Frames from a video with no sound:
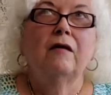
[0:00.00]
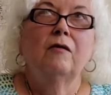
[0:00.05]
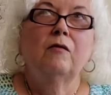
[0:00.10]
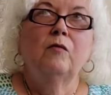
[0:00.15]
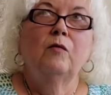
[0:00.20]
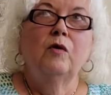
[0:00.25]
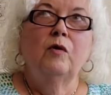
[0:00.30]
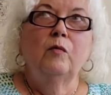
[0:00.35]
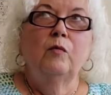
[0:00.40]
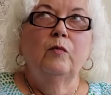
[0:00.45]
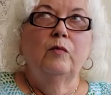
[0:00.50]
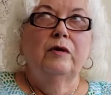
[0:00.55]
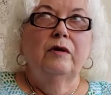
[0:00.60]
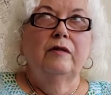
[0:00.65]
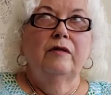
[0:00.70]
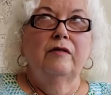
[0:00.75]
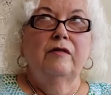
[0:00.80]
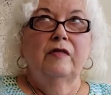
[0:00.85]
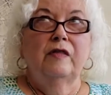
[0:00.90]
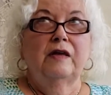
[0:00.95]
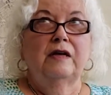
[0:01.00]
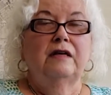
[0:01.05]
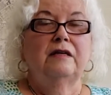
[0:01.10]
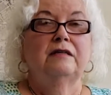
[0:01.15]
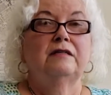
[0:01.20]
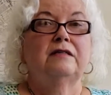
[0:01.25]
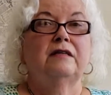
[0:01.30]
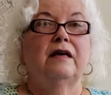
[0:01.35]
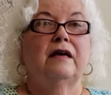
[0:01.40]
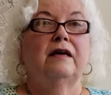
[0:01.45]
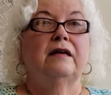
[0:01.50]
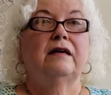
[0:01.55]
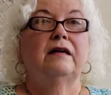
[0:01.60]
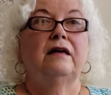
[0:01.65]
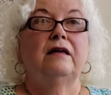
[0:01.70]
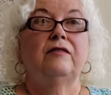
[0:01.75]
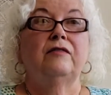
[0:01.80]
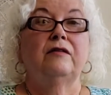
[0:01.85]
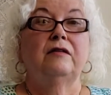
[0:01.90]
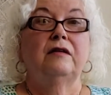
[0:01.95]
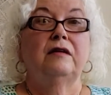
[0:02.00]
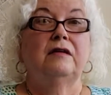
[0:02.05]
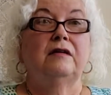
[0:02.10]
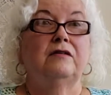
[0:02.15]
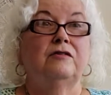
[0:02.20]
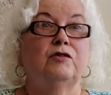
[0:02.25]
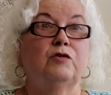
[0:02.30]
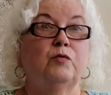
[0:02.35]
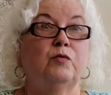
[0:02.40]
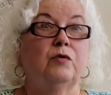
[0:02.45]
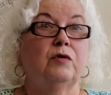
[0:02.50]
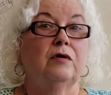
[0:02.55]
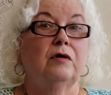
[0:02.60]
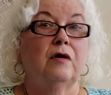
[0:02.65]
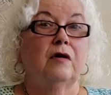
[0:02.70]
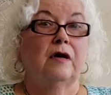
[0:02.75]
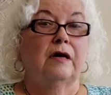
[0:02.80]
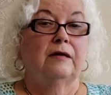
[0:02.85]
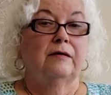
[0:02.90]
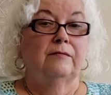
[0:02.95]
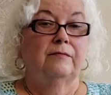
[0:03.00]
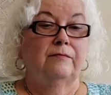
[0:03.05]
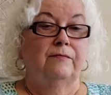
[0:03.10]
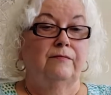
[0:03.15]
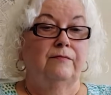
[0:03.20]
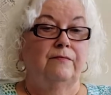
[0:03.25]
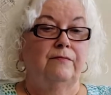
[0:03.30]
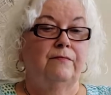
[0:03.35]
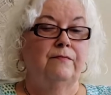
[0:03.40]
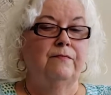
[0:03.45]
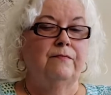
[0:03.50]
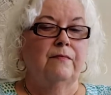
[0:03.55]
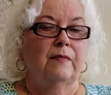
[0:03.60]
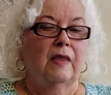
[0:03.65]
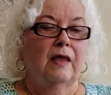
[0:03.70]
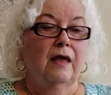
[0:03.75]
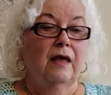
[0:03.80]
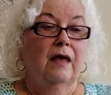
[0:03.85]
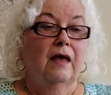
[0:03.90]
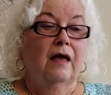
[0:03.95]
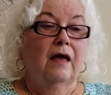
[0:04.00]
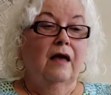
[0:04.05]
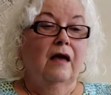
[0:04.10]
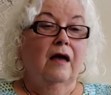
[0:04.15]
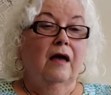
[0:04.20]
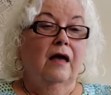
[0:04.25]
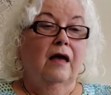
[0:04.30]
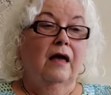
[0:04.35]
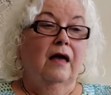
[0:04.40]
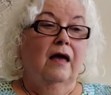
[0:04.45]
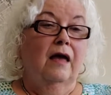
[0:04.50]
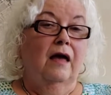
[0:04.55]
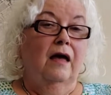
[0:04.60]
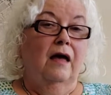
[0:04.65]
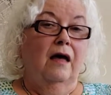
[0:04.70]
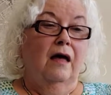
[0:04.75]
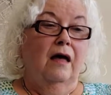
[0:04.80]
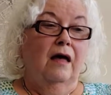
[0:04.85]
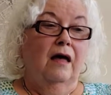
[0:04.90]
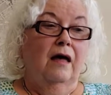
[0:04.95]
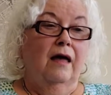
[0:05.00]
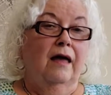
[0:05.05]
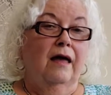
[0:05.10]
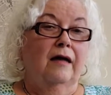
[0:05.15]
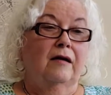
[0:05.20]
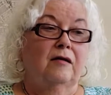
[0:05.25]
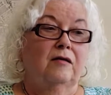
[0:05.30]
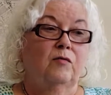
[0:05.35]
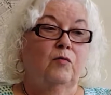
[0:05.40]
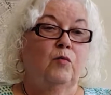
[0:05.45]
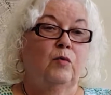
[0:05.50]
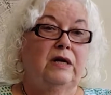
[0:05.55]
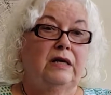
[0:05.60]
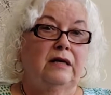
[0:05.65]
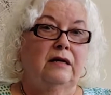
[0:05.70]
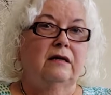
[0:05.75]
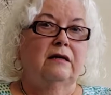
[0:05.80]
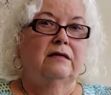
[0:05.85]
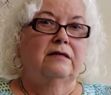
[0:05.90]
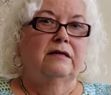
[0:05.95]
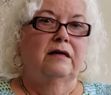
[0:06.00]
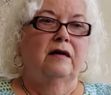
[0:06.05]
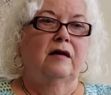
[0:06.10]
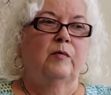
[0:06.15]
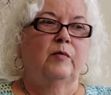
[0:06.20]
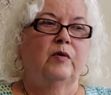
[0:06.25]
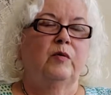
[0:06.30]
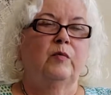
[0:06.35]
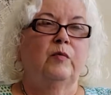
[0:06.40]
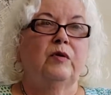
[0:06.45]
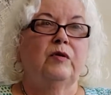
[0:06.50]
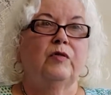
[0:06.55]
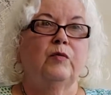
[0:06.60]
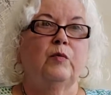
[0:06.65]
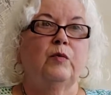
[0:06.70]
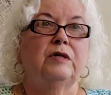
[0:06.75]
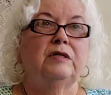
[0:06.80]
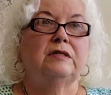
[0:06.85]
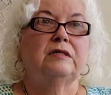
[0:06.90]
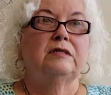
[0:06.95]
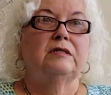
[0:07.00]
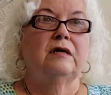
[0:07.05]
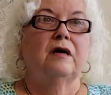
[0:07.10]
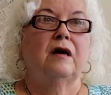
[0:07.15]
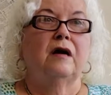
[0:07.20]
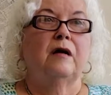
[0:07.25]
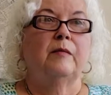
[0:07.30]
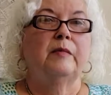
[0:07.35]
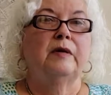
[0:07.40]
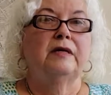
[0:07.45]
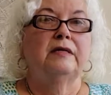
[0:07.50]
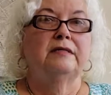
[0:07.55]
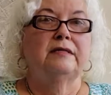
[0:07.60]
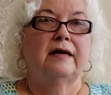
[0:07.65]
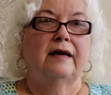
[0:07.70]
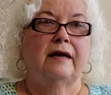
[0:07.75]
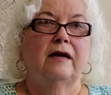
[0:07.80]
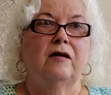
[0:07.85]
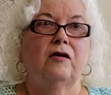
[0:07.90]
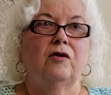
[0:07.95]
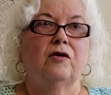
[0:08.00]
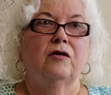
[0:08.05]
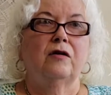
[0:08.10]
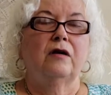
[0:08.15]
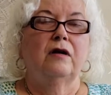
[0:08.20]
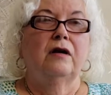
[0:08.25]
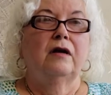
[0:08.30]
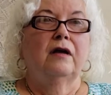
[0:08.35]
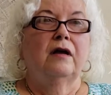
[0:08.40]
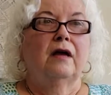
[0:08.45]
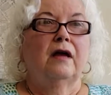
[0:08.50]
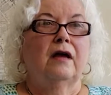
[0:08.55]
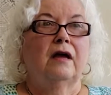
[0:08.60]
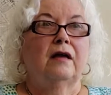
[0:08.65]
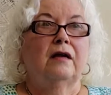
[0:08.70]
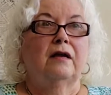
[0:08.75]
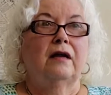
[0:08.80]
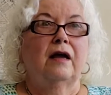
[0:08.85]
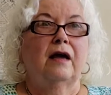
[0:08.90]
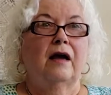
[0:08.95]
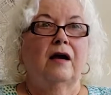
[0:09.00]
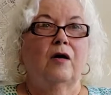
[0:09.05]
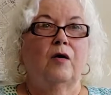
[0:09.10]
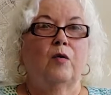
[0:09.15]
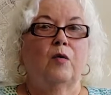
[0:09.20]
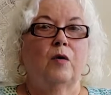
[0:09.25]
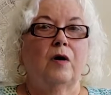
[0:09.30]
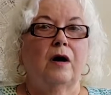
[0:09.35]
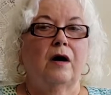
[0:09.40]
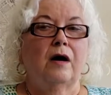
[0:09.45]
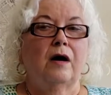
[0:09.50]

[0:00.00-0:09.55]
Well, one of the things that Ethan needed to work on and we needed to help him with was his anger, and how